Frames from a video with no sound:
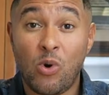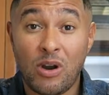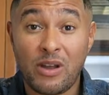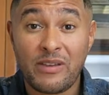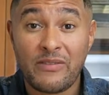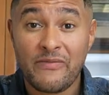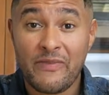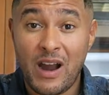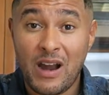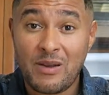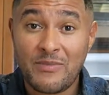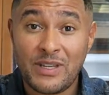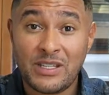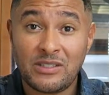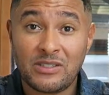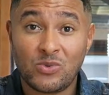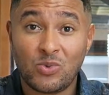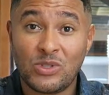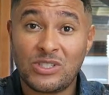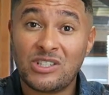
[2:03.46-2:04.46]
work
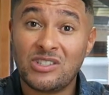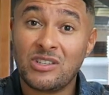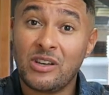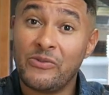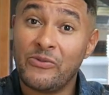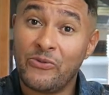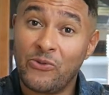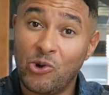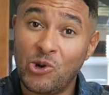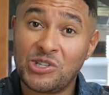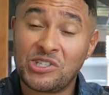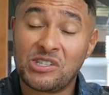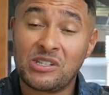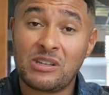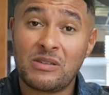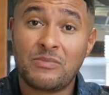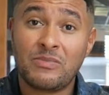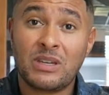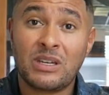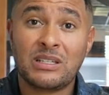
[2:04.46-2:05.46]
environments, which is
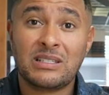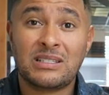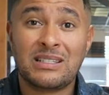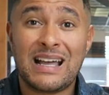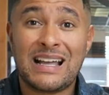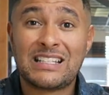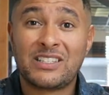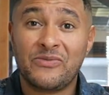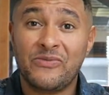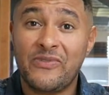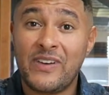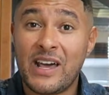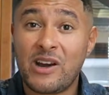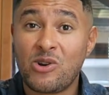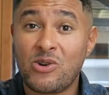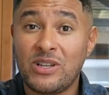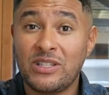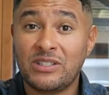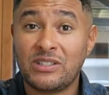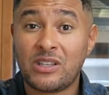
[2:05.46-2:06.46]
unfortunate because that's
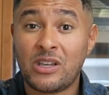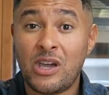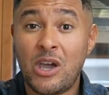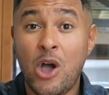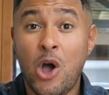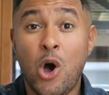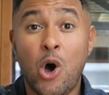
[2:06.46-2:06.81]
veterans